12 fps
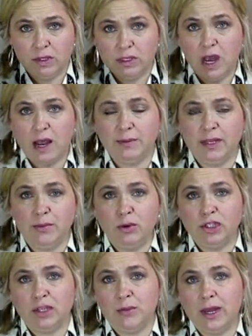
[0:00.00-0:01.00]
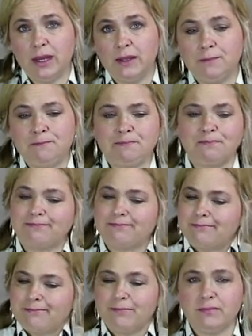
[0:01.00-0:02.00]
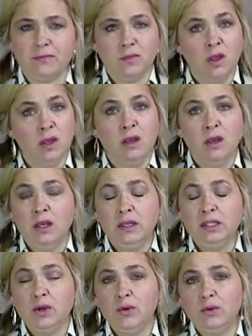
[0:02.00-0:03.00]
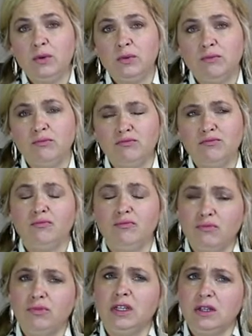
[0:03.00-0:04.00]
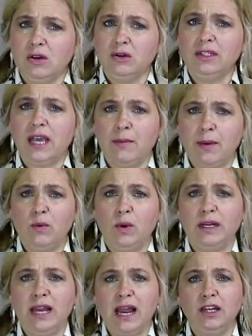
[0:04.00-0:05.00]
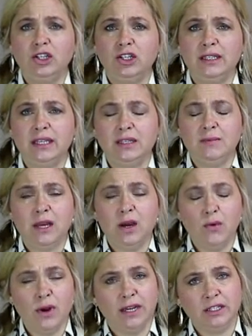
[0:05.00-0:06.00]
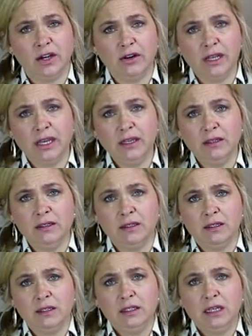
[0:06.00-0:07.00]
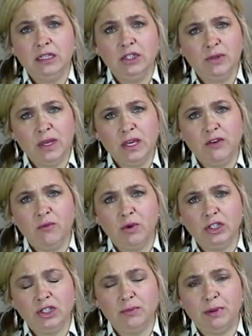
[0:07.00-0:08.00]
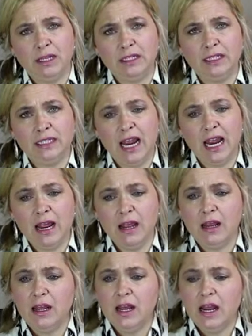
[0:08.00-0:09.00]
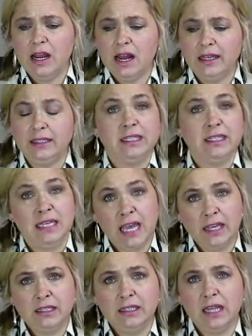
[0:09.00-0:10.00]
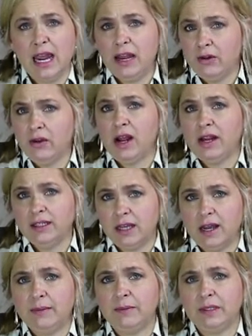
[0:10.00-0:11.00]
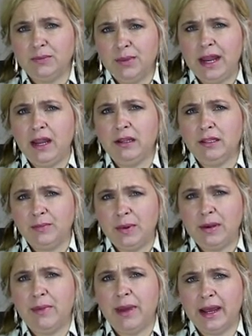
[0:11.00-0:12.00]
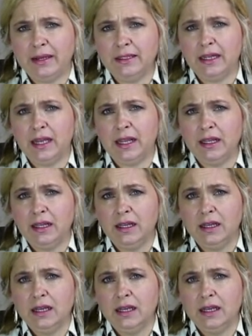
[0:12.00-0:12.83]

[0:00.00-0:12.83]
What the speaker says: times I pushed the button. So the nurse came in one day and she said to me, "All right, darling, do you think you've pushed the button today?" And I said, "Yes, 8 or 9 times. The pain has been bad today."